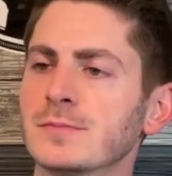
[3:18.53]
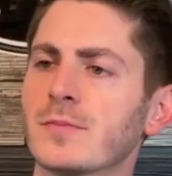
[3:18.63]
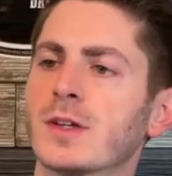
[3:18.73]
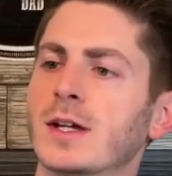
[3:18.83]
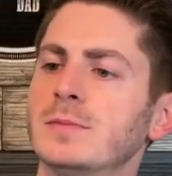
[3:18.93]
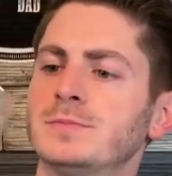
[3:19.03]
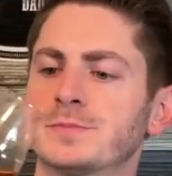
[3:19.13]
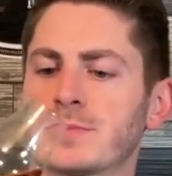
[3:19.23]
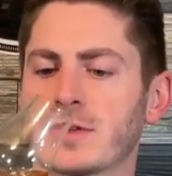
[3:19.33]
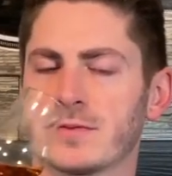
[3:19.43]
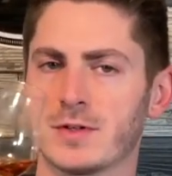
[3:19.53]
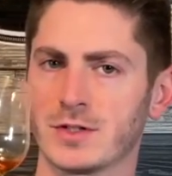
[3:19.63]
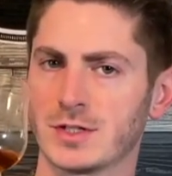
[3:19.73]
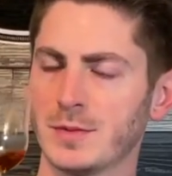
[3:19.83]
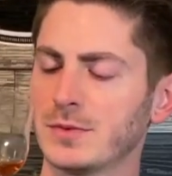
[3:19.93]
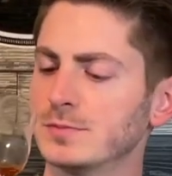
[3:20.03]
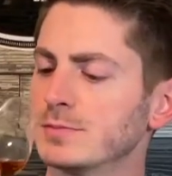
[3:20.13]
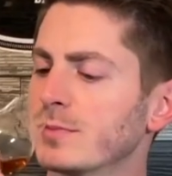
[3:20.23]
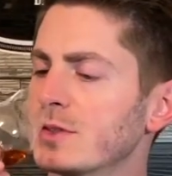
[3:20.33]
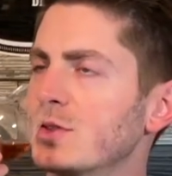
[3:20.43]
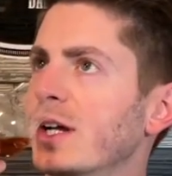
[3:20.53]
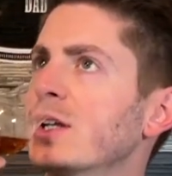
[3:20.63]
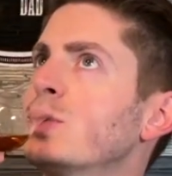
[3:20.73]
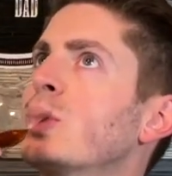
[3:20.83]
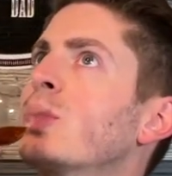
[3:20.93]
Okay, first sip. Let's try again.